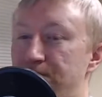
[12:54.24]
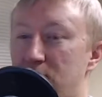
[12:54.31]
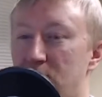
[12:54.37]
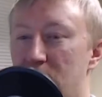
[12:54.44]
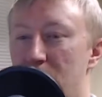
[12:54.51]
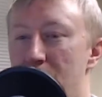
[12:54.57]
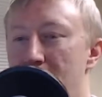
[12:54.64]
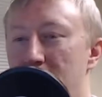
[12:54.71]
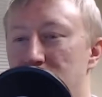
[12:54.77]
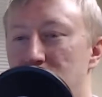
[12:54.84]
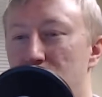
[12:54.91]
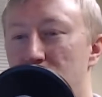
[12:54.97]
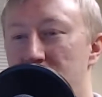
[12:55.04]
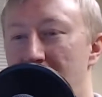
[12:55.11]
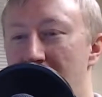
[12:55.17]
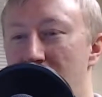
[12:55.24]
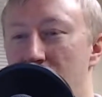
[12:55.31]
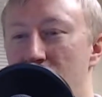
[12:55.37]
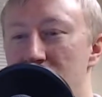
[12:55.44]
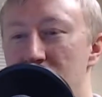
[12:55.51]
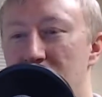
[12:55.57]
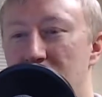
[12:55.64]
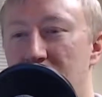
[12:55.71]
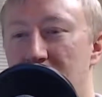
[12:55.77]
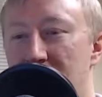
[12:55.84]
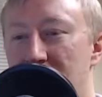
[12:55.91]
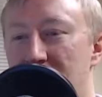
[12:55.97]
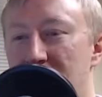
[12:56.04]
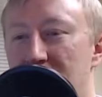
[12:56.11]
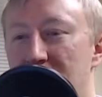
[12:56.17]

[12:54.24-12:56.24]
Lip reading: back to work that week, and